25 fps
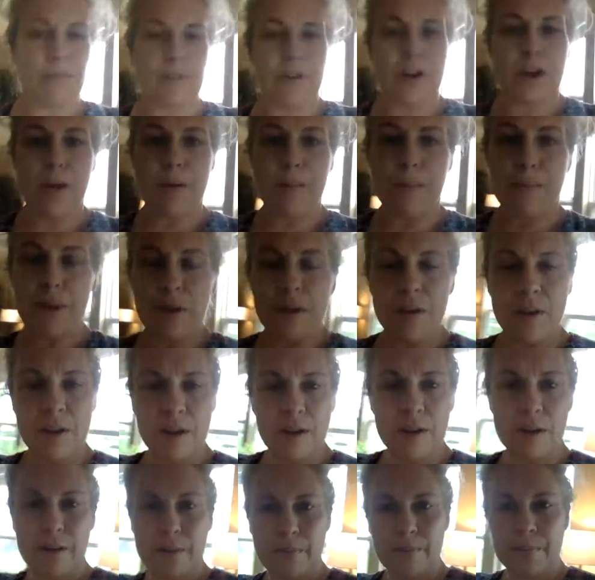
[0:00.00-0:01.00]
from
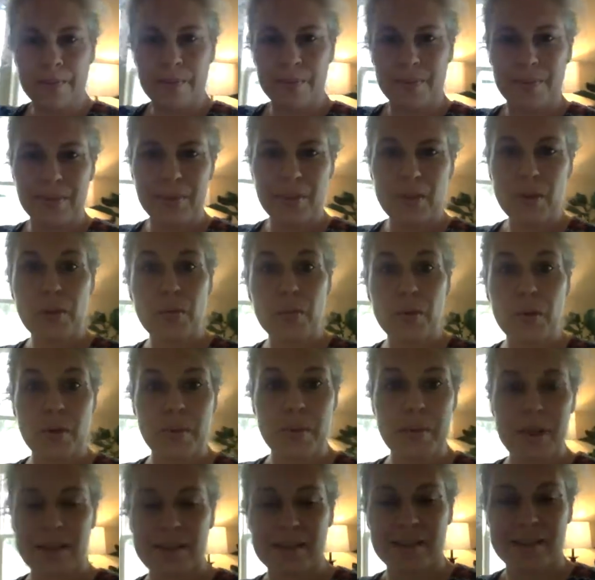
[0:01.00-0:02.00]
the
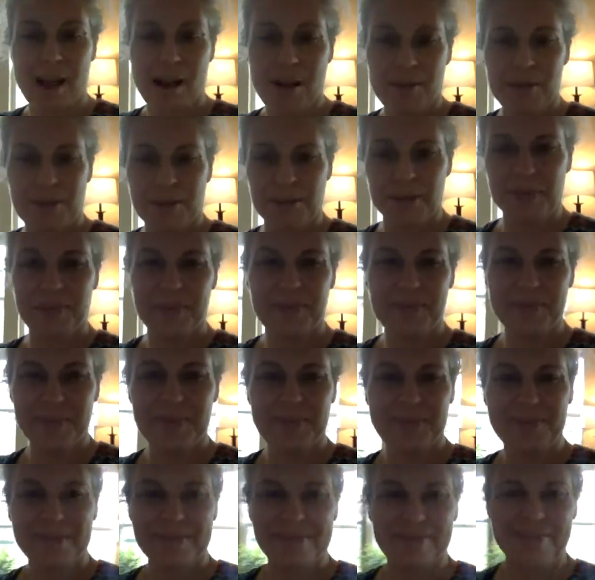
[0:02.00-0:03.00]
room itself.
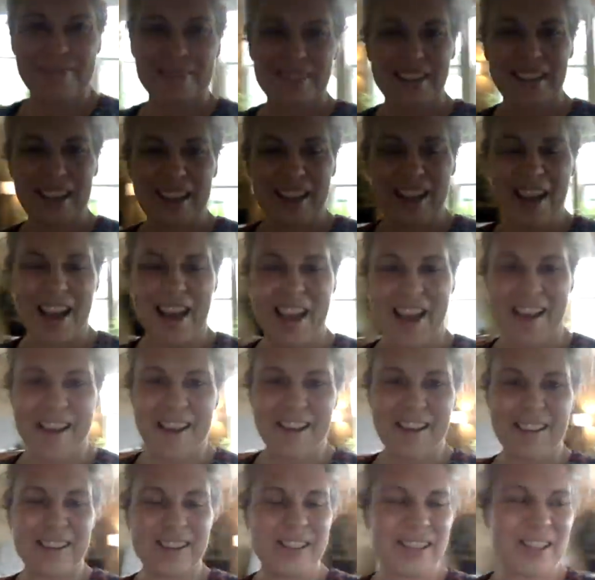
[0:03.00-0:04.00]
Okay,
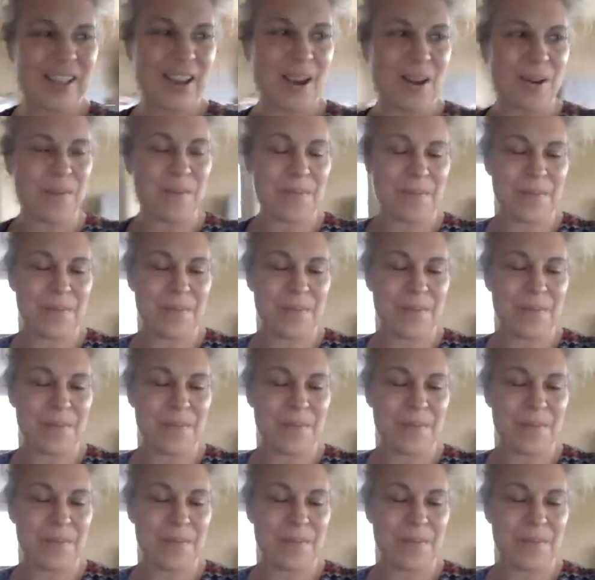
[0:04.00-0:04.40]
so